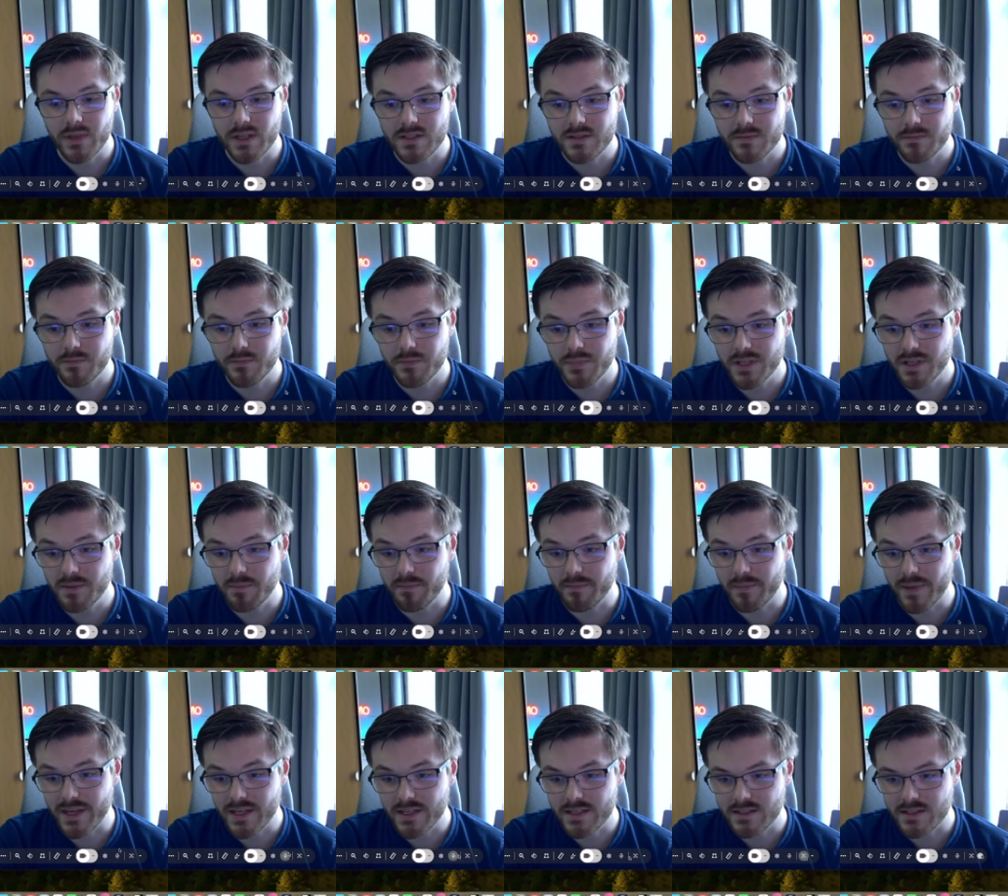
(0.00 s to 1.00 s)
It's pretty
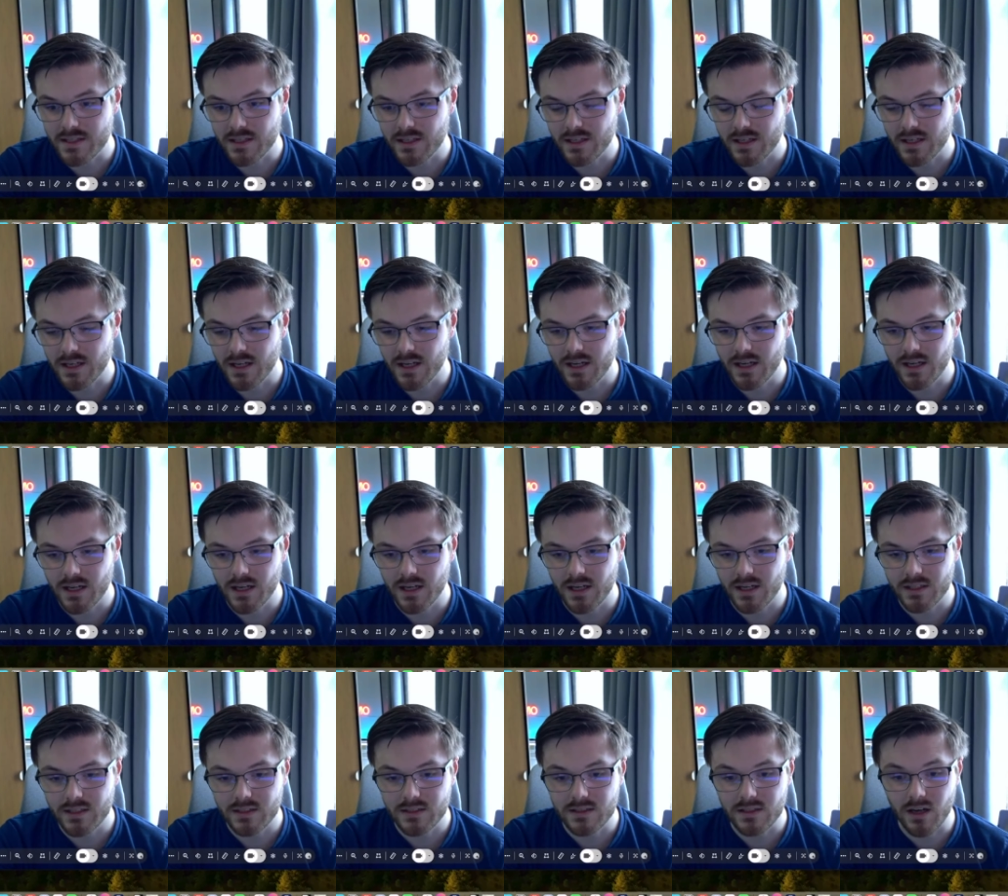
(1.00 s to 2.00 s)
basic,
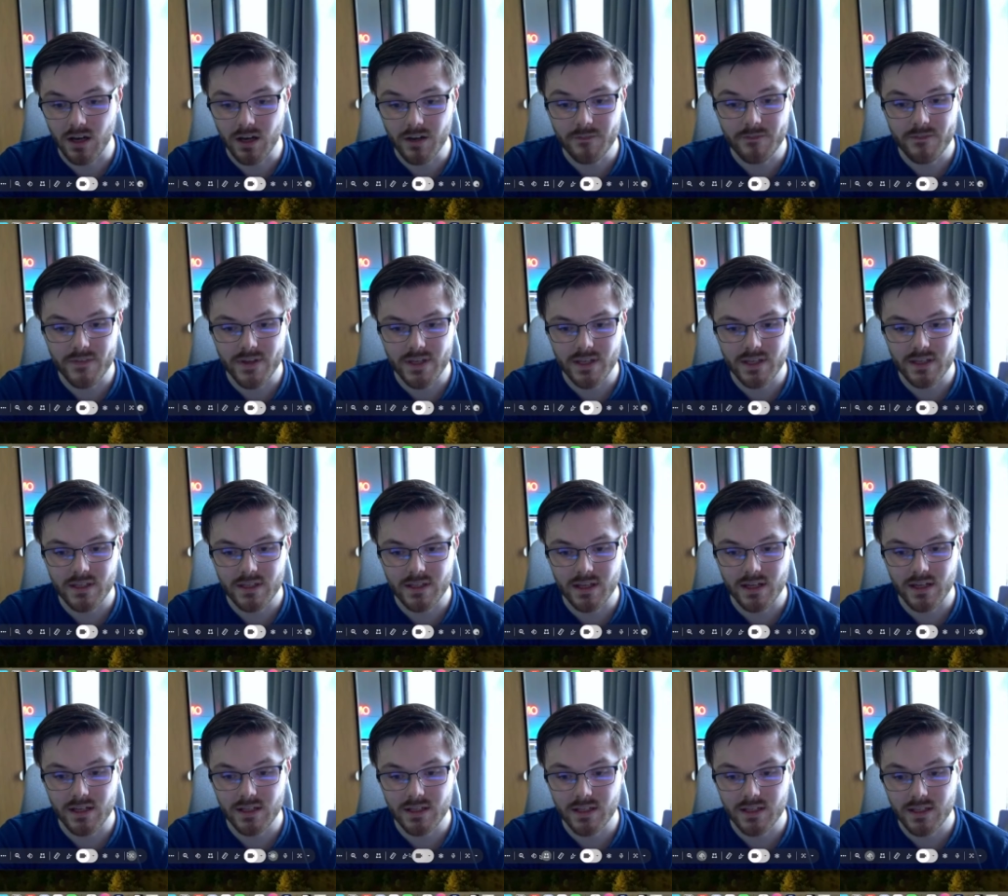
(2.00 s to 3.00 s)
and I think
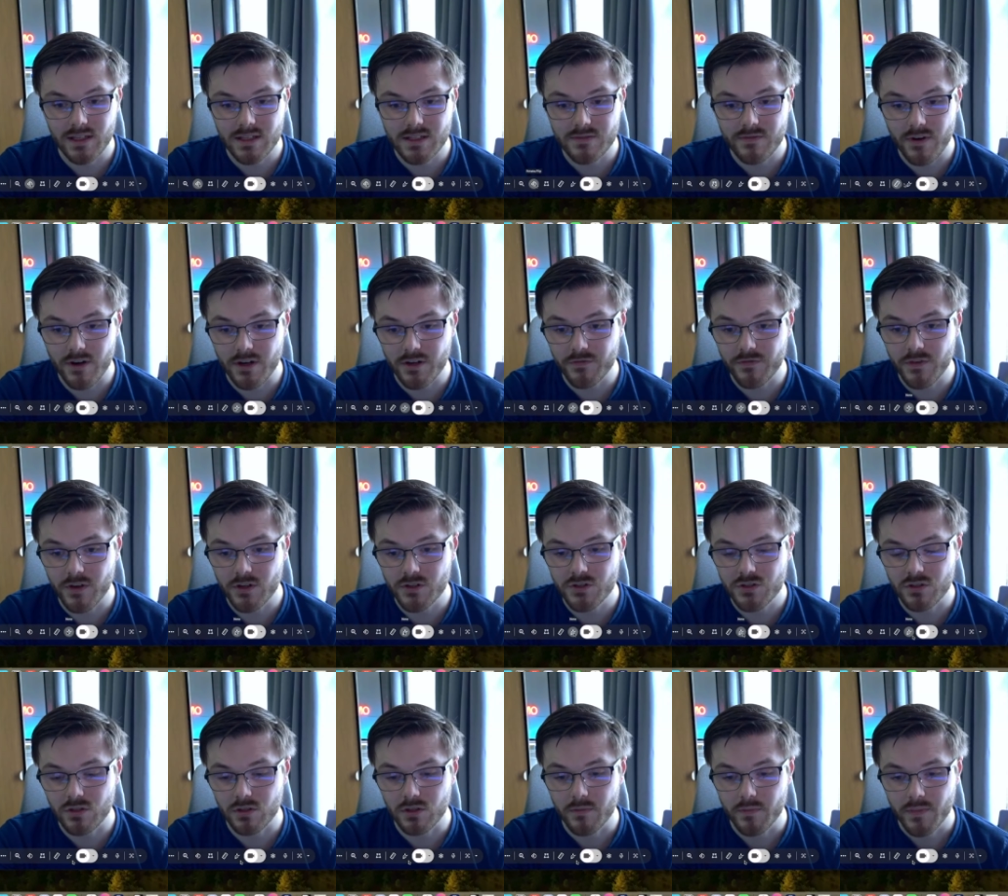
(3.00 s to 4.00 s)
that it's very
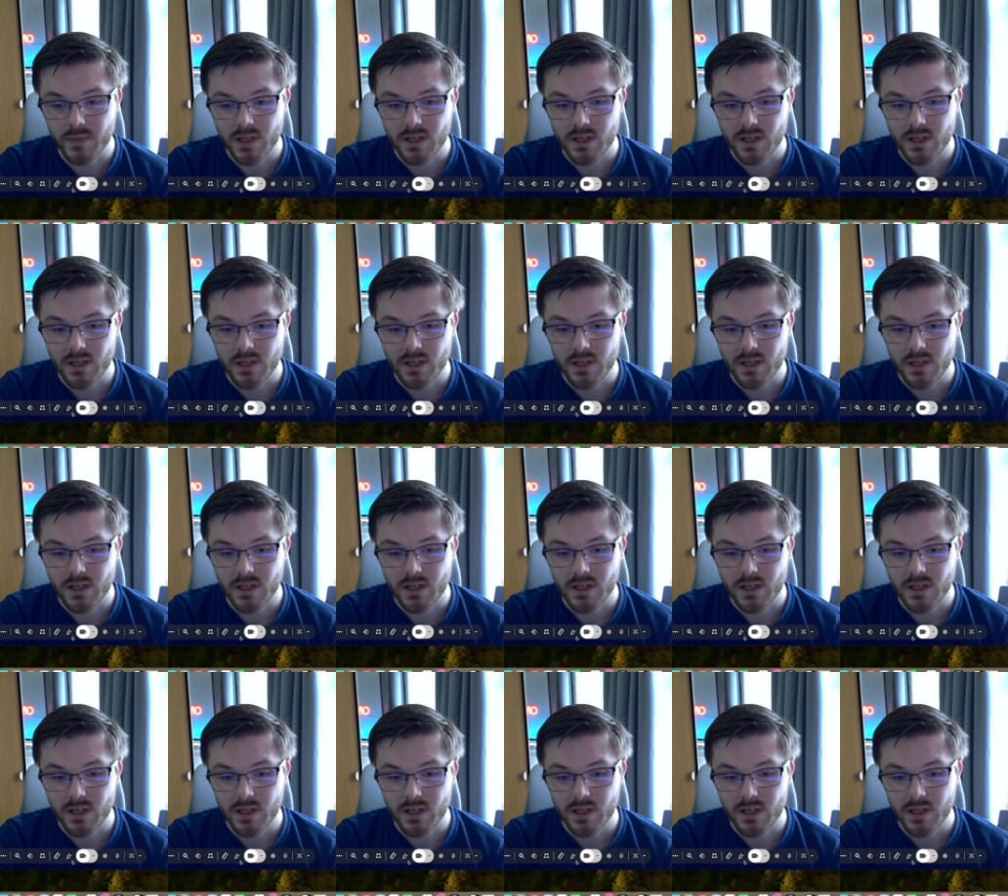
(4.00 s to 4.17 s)
functional.